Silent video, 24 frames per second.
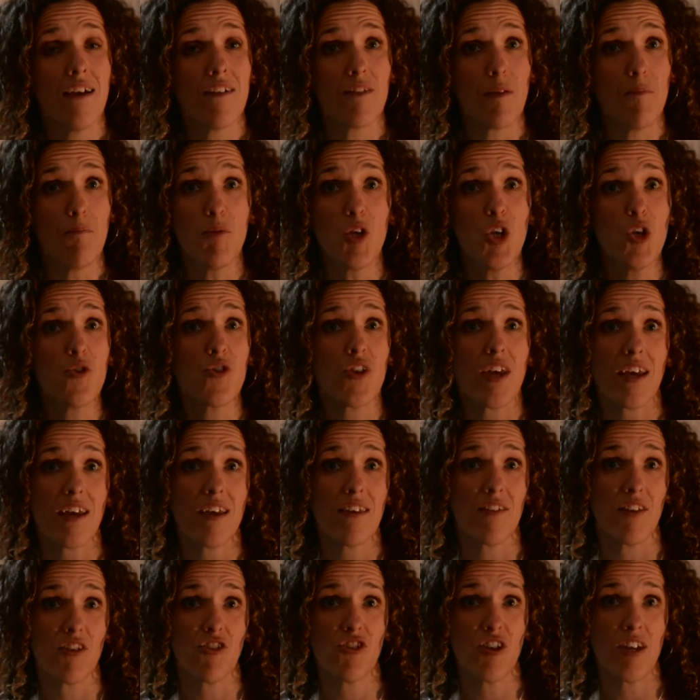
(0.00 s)
the music
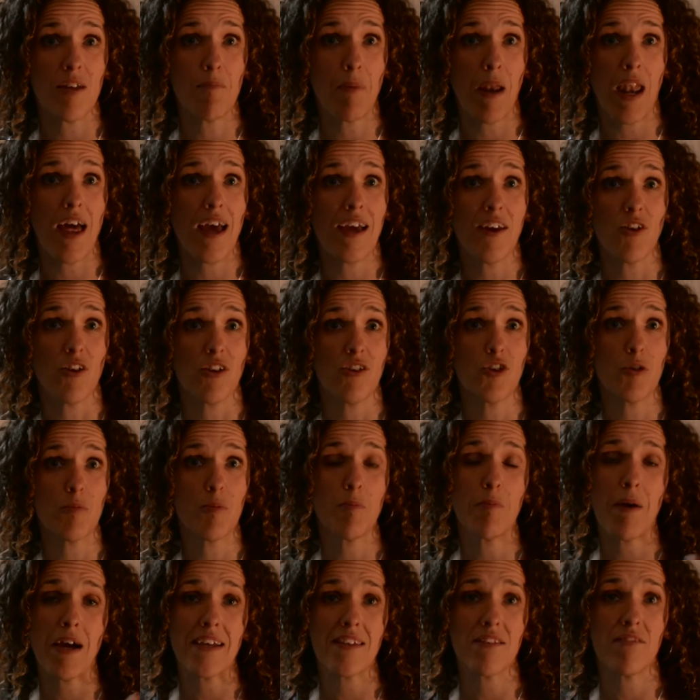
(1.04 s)
that she played on double
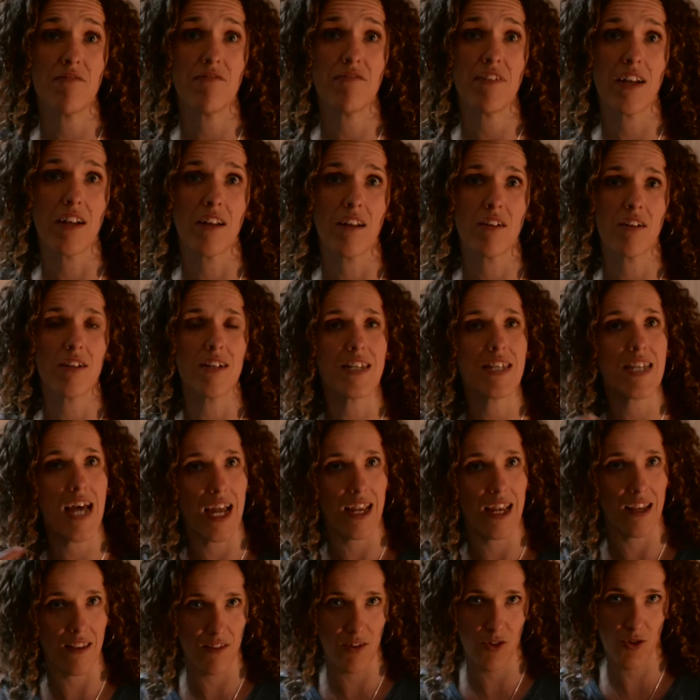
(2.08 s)
bass and fiddle could
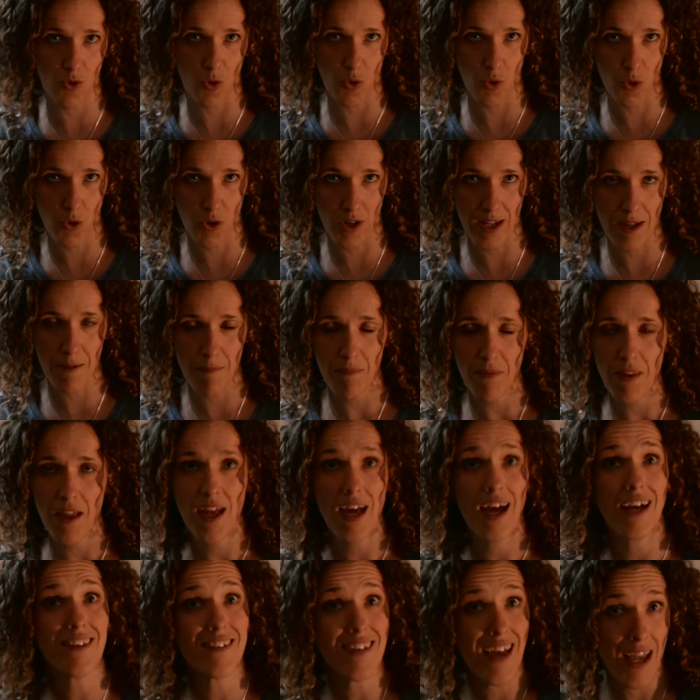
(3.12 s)
take the story
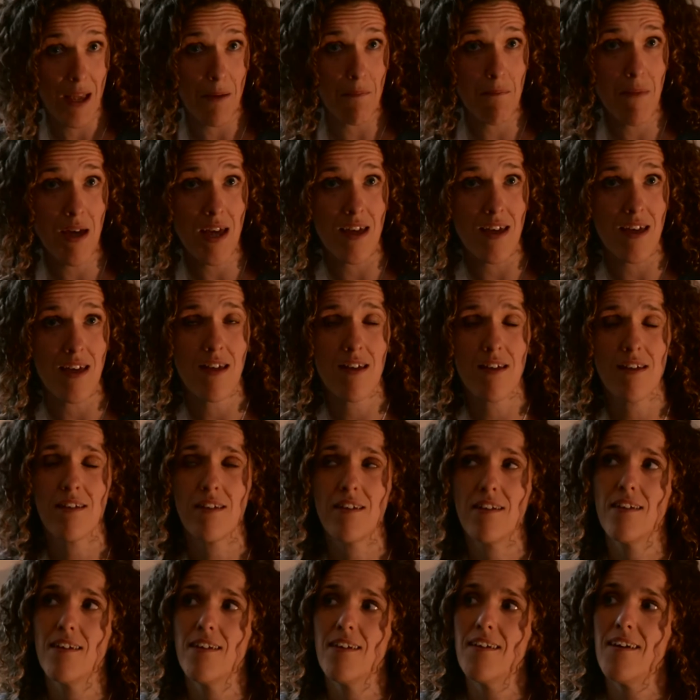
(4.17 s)
and take me.
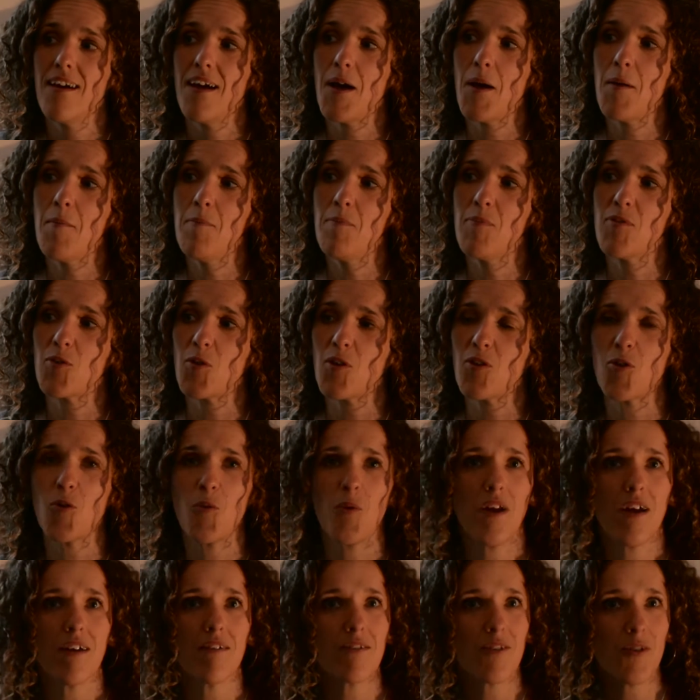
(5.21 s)
Um, so I thought, well,
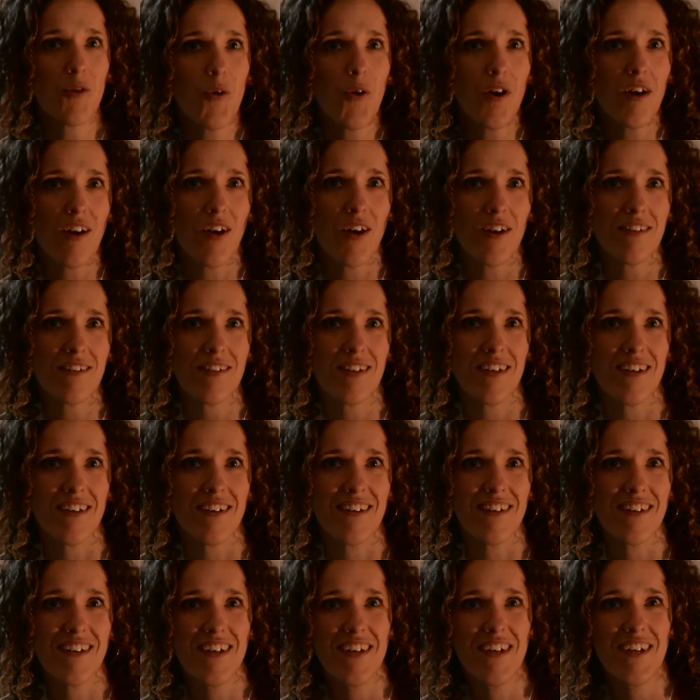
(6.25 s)
I'd quite like to
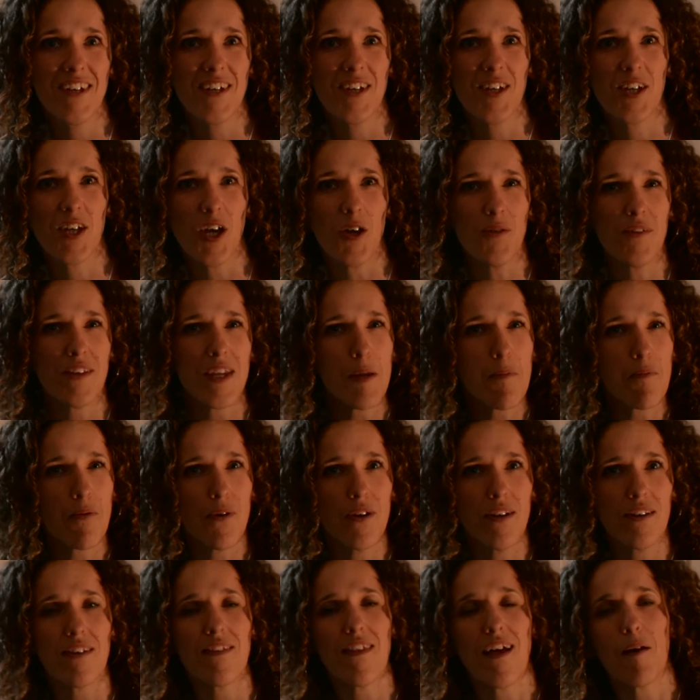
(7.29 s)
go deeper
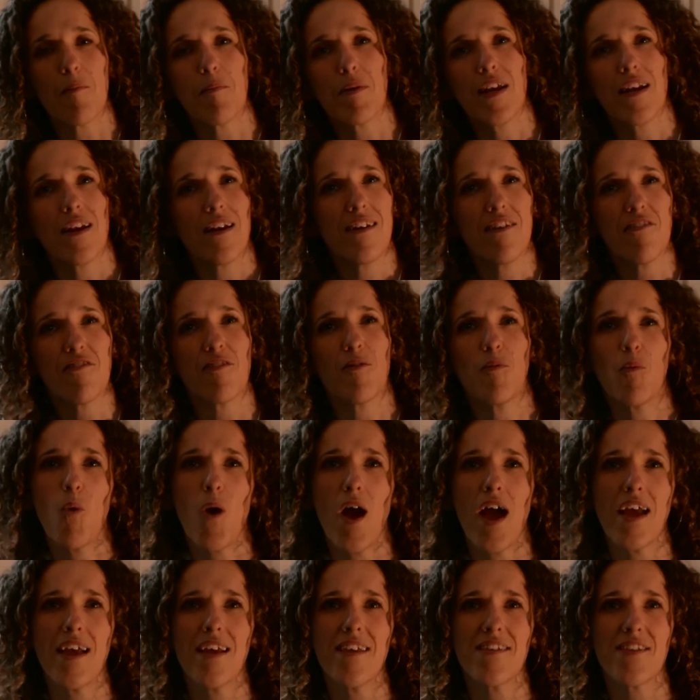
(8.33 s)
into that, but in a different
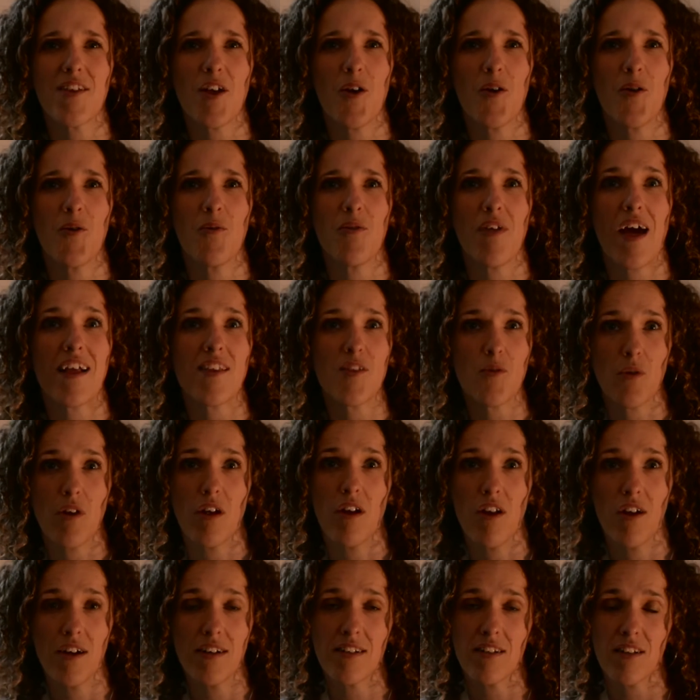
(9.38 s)
way. So that's when I
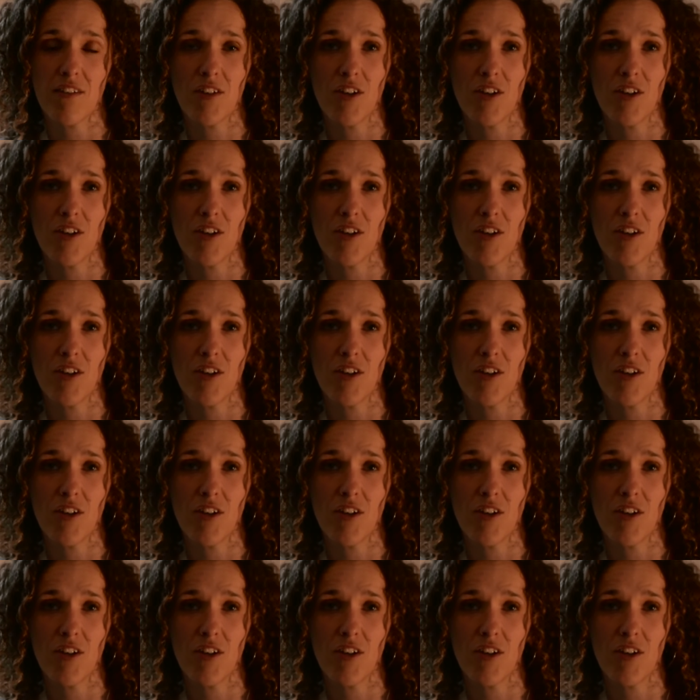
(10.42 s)
lighted on